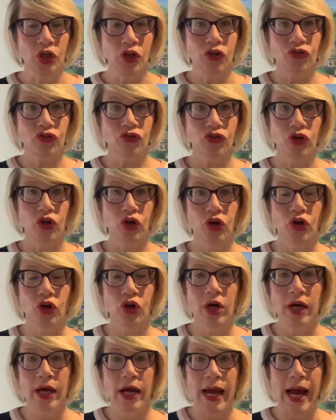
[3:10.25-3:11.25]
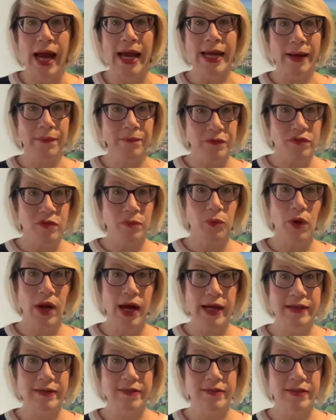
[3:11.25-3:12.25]
So I am
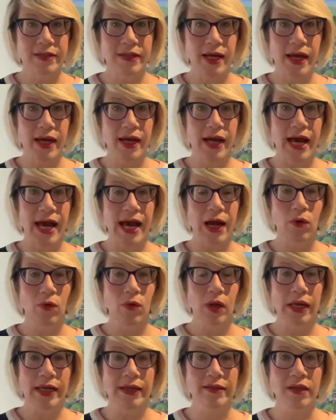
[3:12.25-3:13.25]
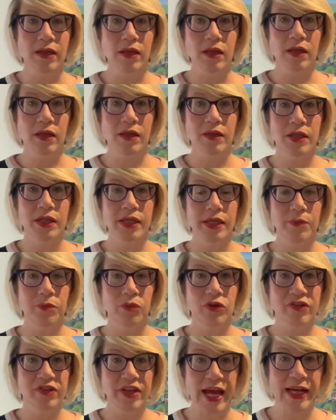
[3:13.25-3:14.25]
surprised at how little the
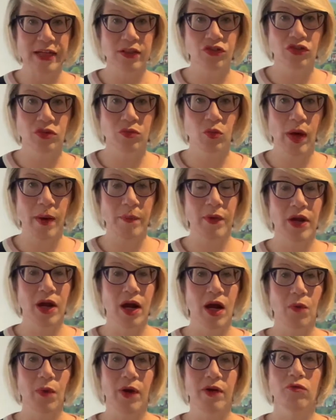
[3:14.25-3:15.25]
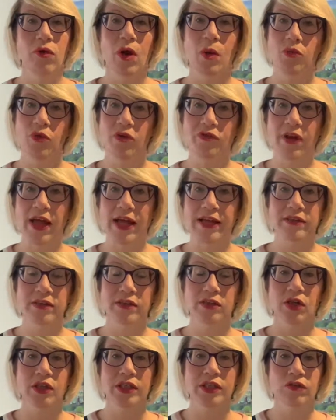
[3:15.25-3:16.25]
protection webinar, when Rob reflected
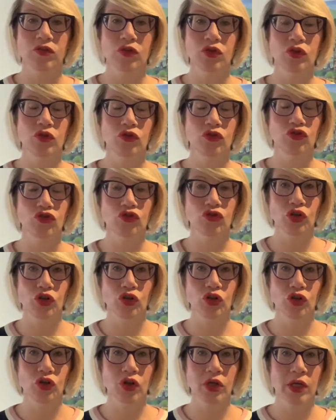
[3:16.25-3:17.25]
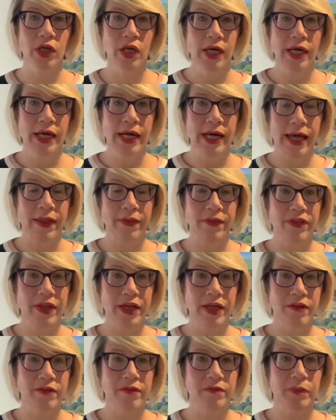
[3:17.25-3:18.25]
on his own stroke and
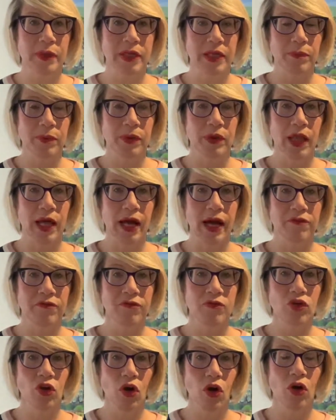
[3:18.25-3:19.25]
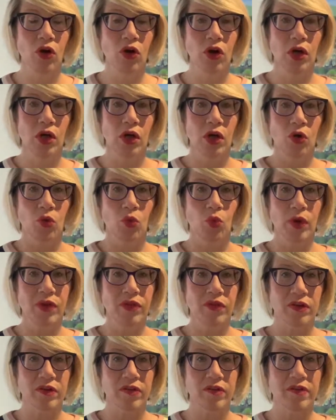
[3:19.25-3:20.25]
things, people have not,
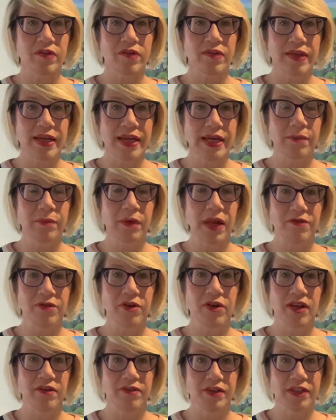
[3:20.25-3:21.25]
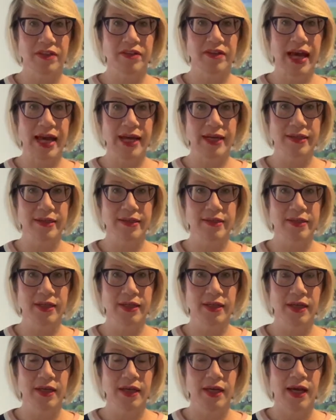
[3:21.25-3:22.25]
with the same level of intent,
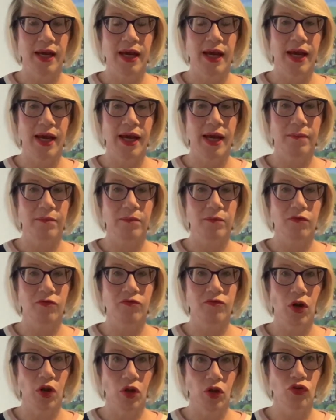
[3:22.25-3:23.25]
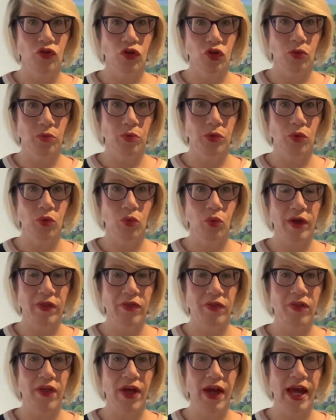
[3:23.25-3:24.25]
followed up
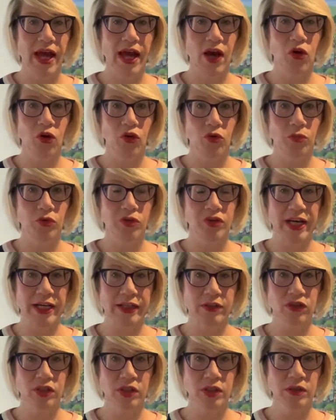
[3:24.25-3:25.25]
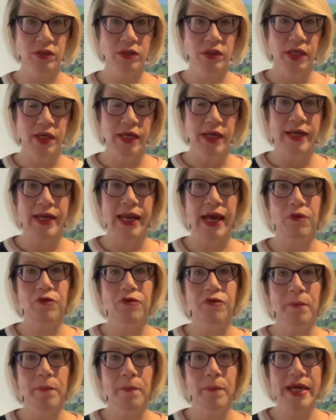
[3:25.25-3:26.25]
with their own protection. Now,
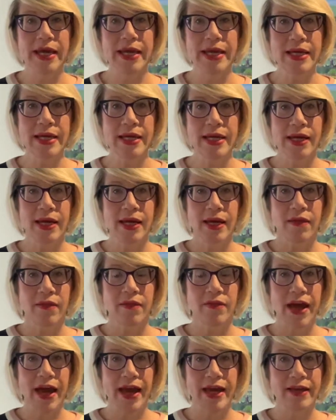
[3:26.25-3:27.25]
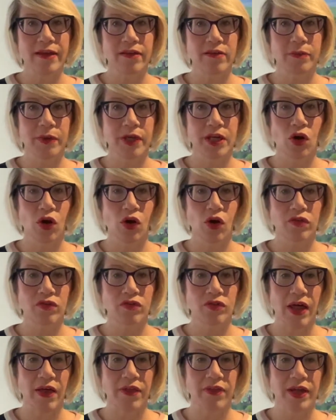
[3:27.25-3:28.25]
for me, that is
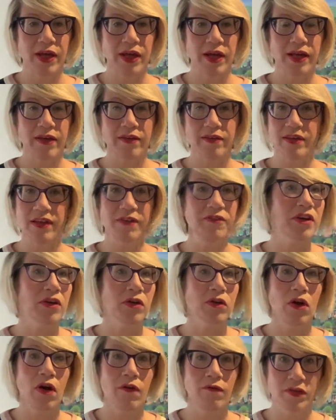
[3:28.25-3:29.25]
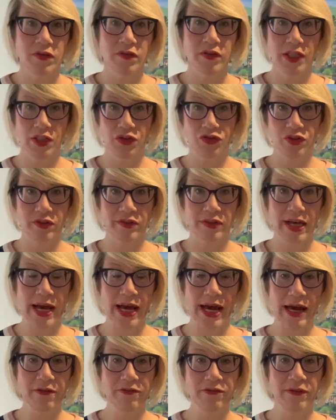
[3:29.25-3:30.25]
because I think it's a difficult conversation to
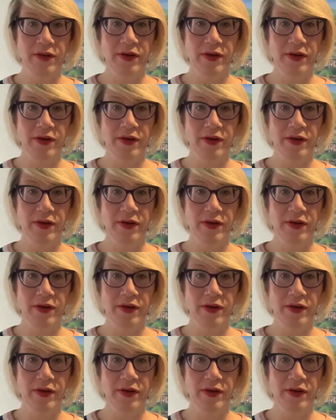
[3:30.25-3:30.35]
have.